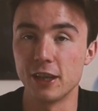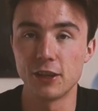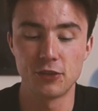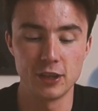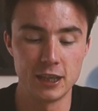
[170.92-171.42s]

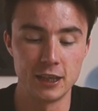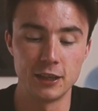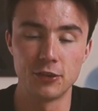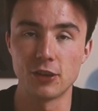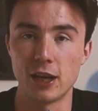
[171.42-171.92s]
this
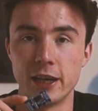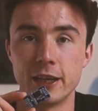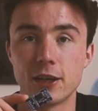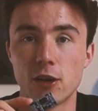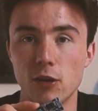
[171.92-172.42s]
is
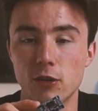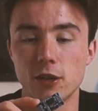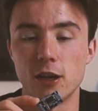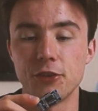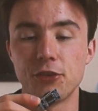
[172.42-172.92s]
a
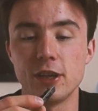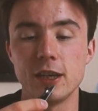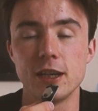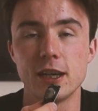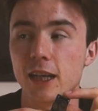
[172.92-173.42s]
clock I
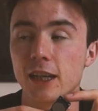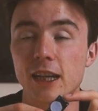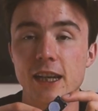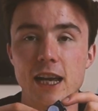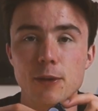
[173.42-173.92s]
C, and
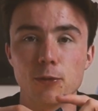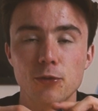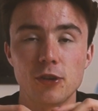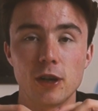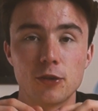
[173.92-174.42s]
it
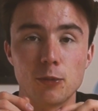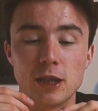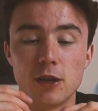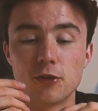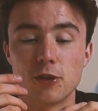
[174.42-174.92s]
enables the
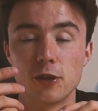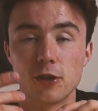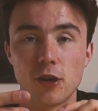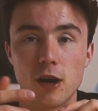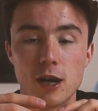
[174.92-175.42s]
Arduino to know
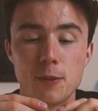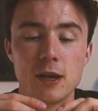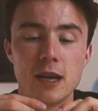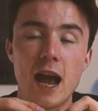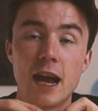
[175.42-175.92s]
the
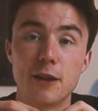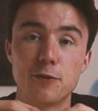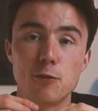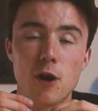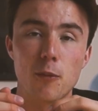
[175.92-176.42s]
time. And
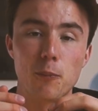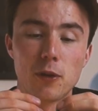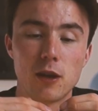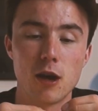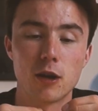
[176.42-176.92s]
if you
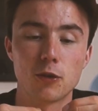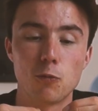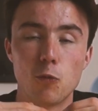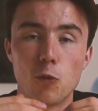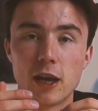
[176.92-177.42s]
unplug
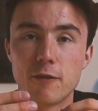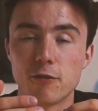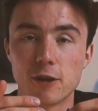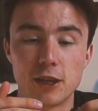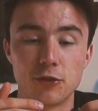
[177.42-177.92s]

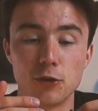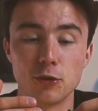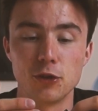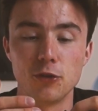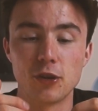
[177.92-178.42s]
whatever it is
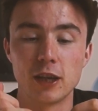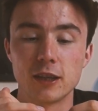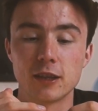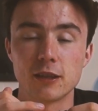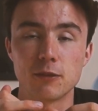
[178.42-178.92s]
you're
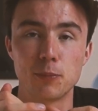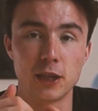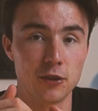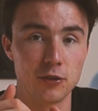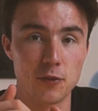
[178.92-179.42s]
using,
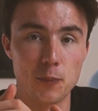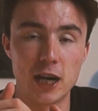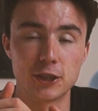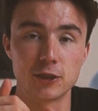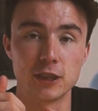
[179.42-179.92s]
because of the
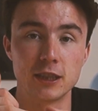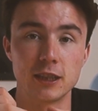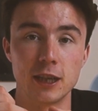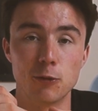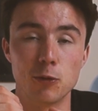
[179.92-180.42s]
battery,
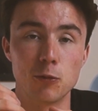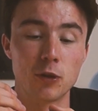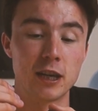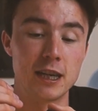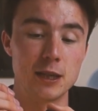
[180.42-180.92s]
it
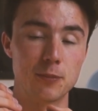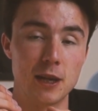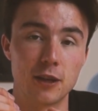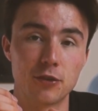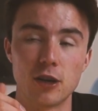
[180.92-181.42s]
will keep
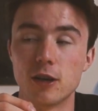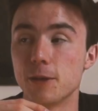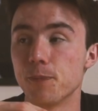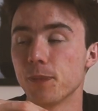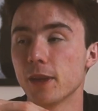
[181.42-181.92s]
that
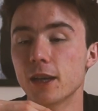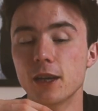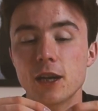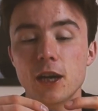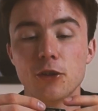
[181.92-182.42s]
time.
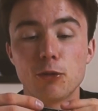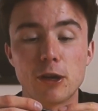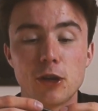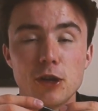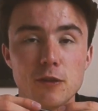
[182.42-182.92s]
So
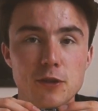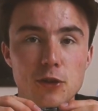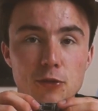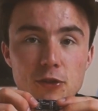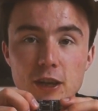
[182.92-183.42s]
I could have
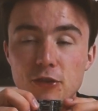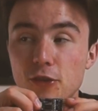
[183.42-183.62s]
used this